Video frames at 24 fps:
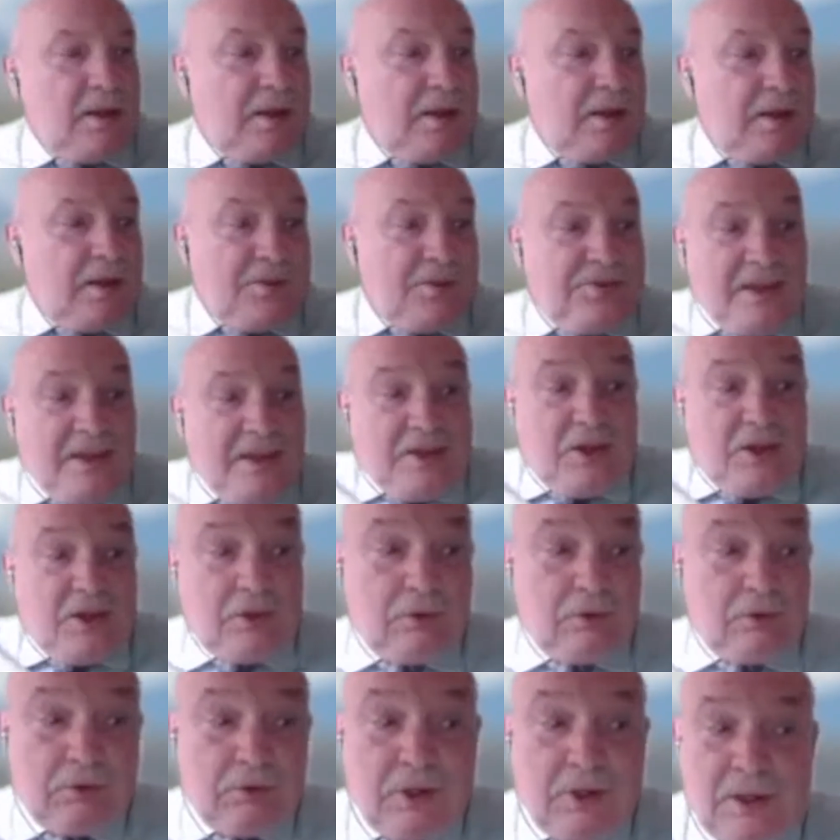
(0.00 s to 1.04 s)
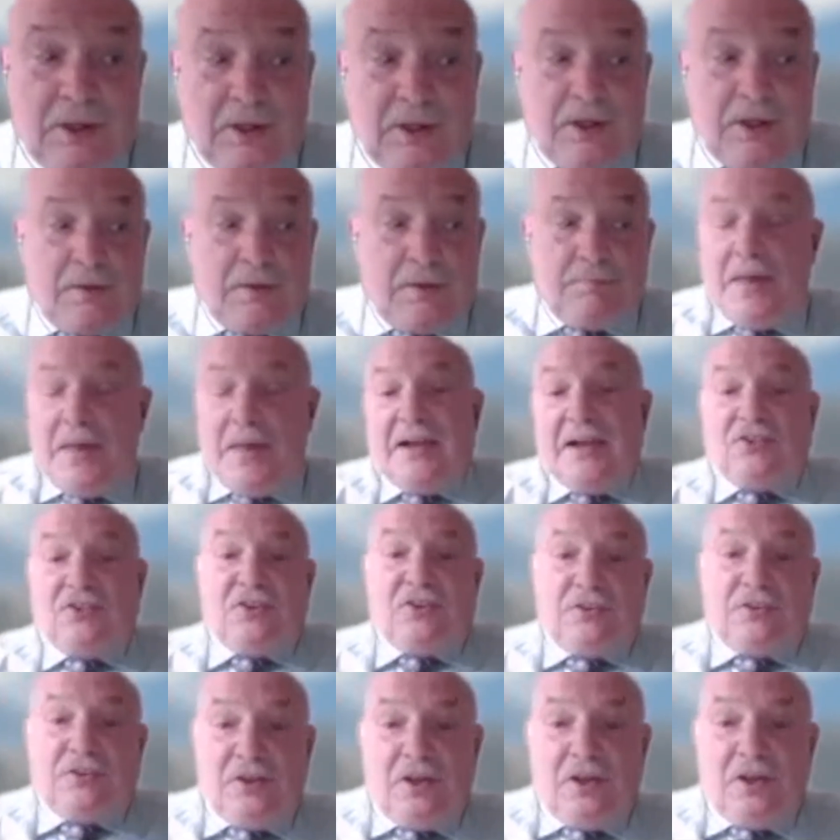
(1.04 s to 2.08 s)
Thank you, Matt,
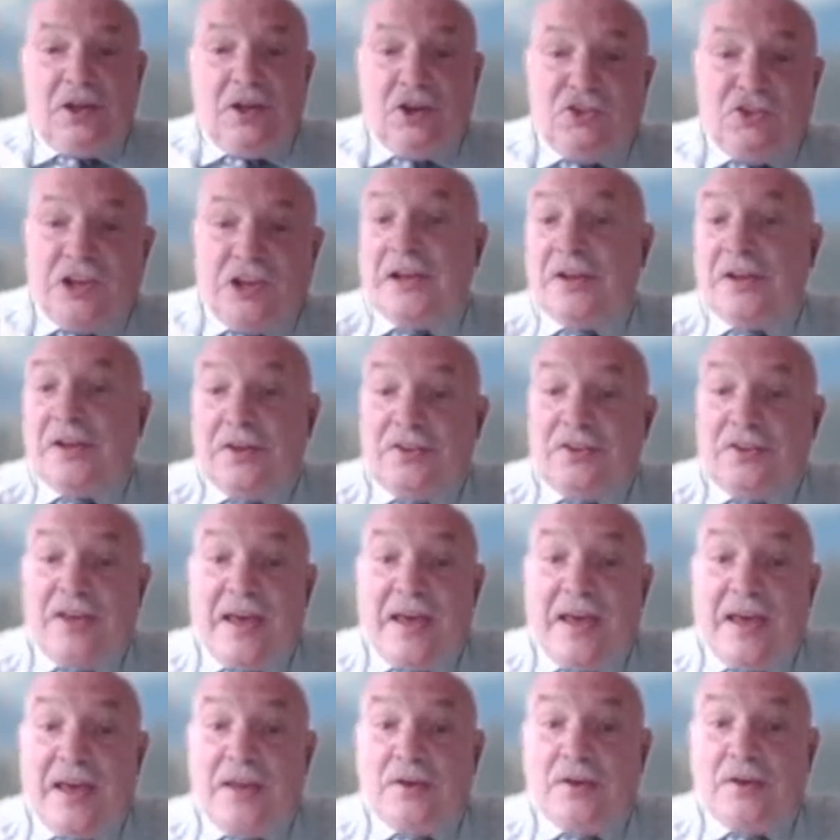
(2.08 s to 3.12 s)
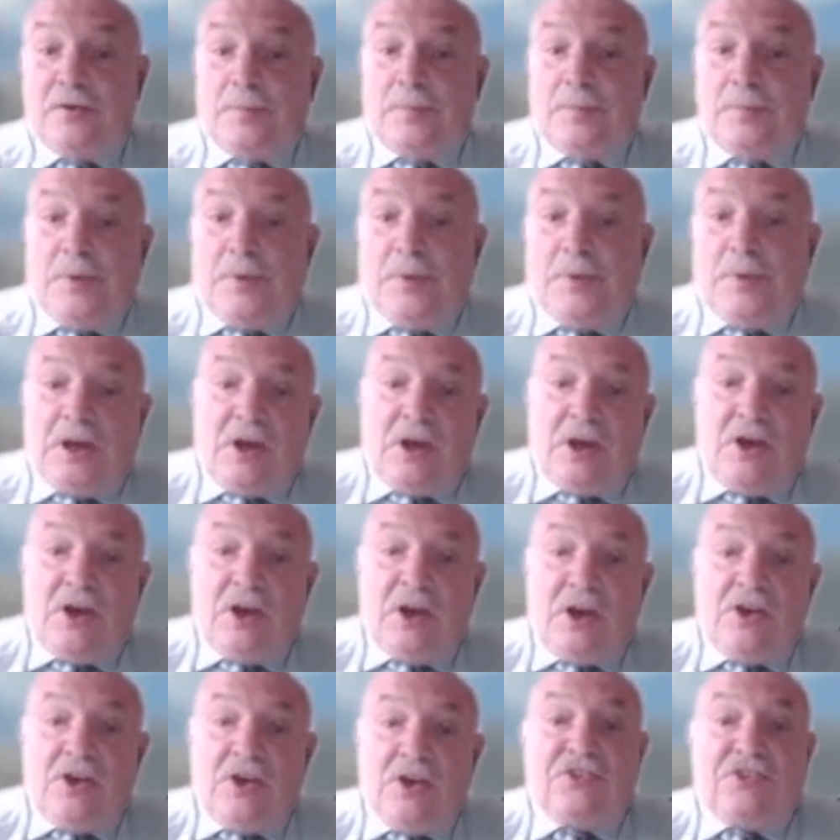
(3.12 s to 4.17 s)
Shannon and Dan, and may I say
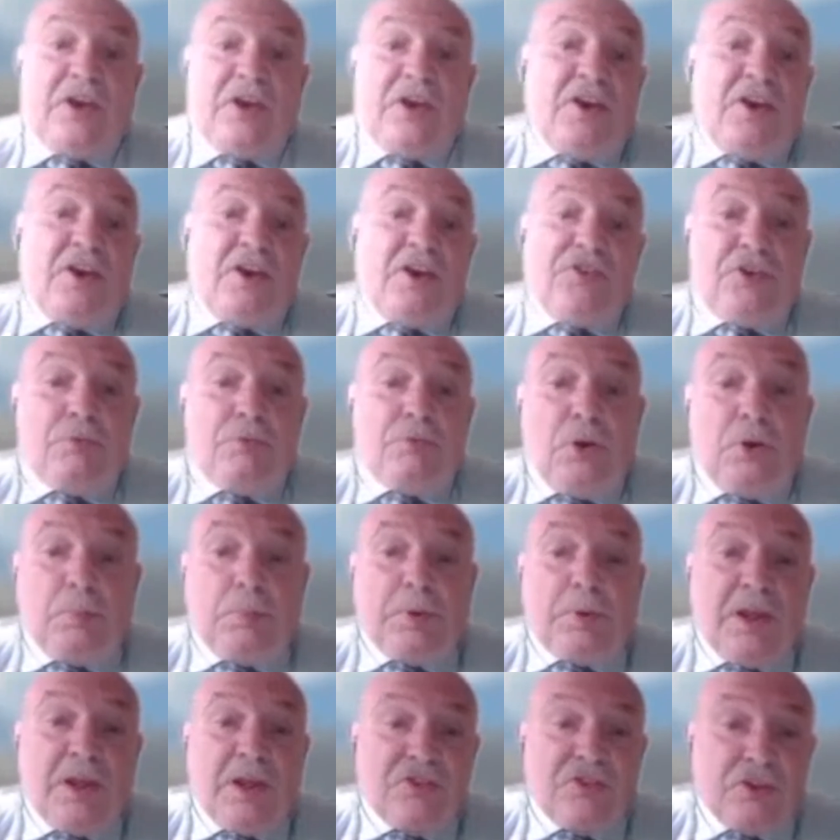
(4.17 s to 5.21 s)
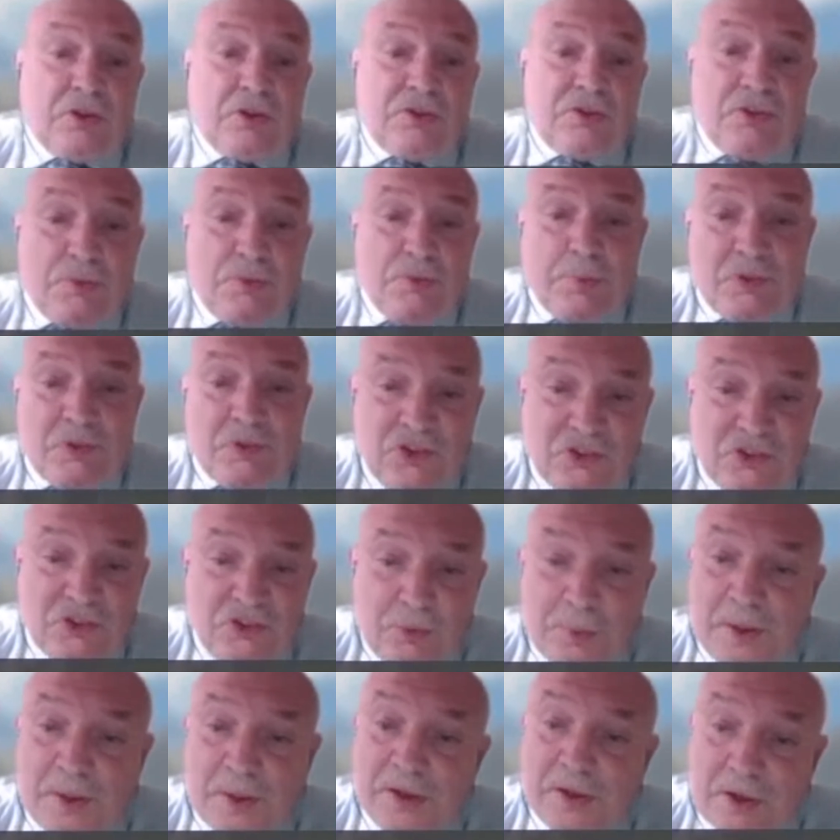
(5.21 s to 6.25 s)
it's a pleasure to
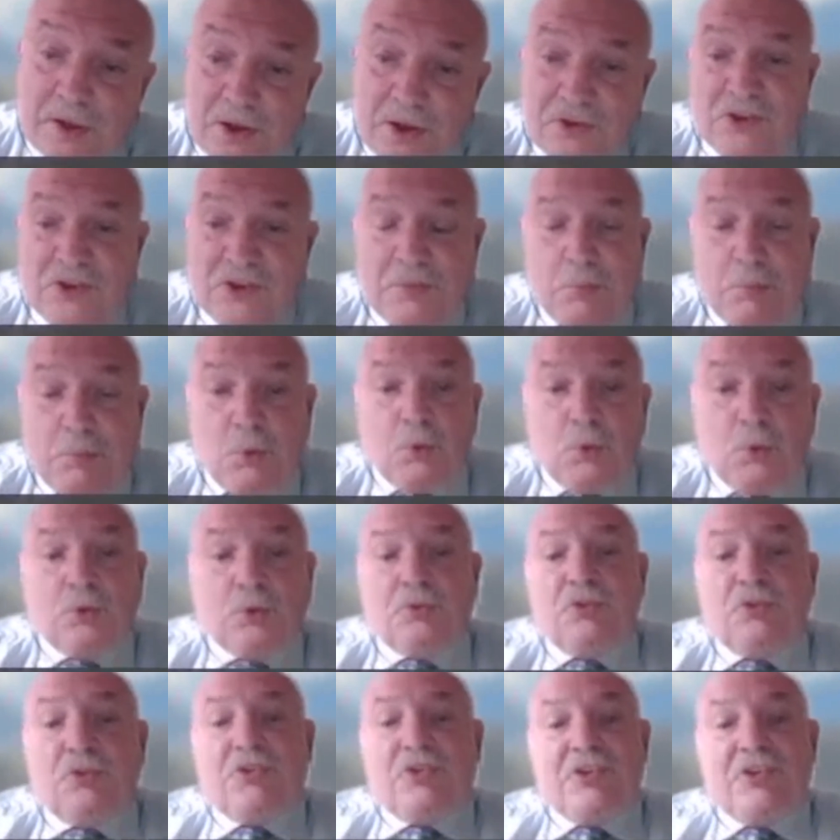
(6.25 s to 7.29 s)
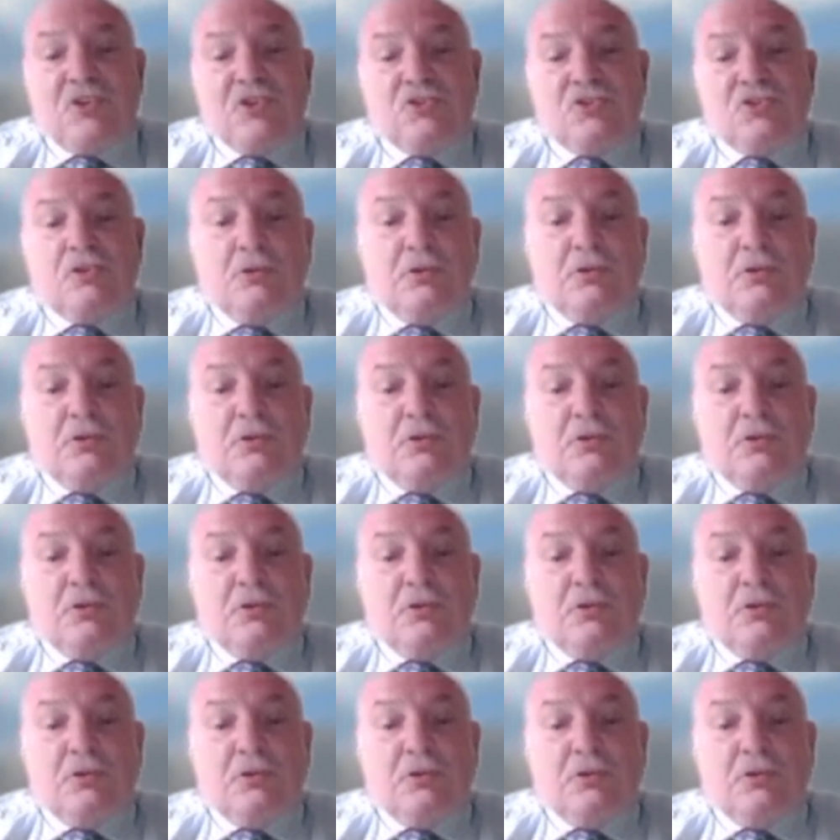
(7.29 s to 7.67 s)
participate in this important session